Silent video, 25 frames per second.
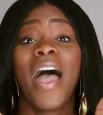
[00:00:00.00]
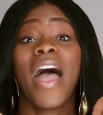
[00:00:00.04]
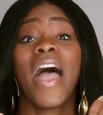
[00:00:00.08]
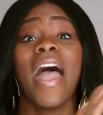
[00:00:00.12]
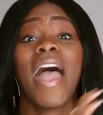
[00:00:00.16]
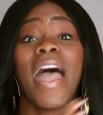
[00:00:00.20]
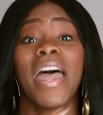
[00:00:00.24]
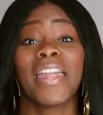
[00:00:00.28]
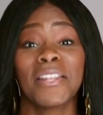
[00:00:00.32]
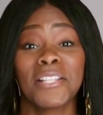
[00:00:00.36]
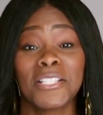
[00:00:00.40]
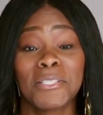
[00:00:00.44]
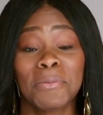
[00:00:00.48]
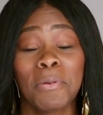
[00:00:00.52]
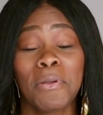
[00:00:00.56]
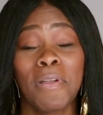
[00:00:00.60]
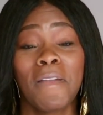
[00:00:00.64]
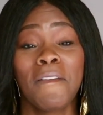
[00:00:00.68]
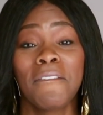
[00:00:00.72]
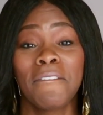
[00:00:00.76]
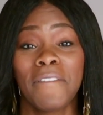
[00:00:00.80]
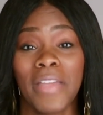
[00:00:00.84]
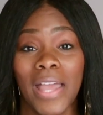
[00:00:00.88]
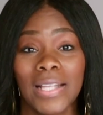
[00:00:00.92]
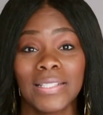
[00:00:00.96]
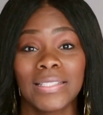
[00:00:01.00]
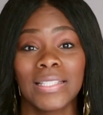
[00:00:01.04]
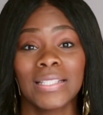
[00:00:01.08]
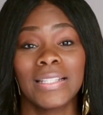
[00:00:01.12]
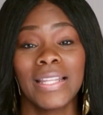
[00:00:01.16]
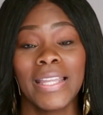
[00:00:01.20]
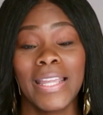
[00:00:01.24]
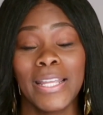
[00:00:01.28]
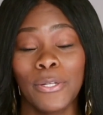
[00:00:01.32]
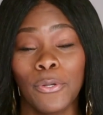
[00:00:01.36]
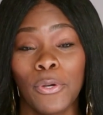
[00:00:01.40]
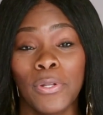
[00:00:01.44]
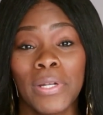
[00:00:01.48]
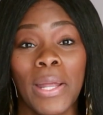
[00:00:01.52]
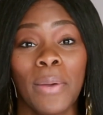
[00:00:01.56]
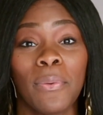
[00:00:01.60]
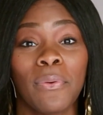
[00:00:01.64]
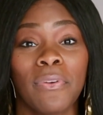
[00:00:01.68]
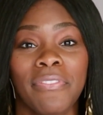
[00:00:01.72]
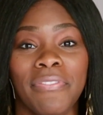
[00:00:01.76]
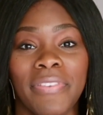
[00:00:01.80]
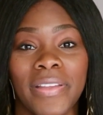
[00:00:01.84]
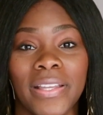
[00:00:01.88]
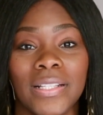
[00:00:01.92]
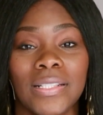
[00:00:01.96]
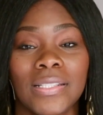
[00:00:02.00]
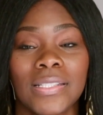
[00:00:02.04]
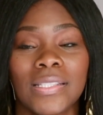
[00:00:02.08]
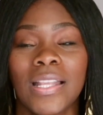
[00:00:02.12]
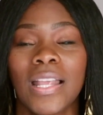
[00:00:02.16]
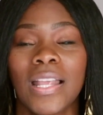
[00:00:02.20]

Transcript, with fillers: had us putting Vaseline on our face.